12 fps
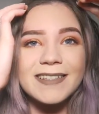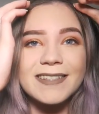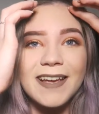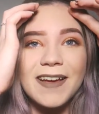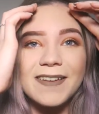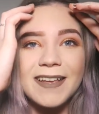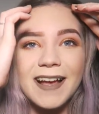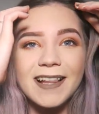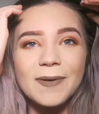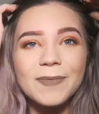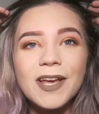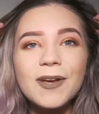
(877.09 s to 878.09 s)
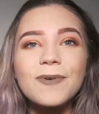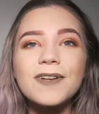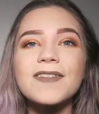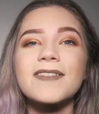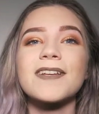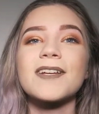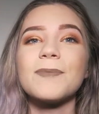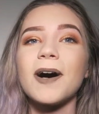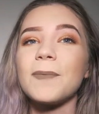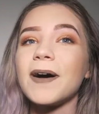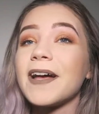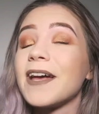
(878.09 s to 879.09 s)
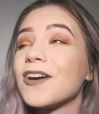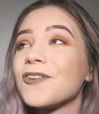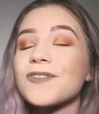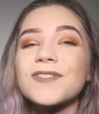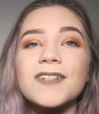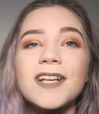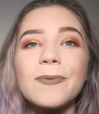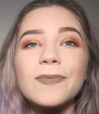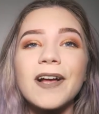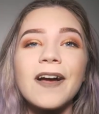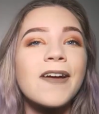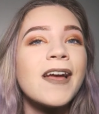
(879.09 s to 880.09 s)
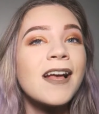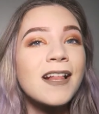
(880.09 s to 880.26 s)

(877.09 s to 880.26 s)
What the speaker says: So yeah, let me know what you think about my hair also down below.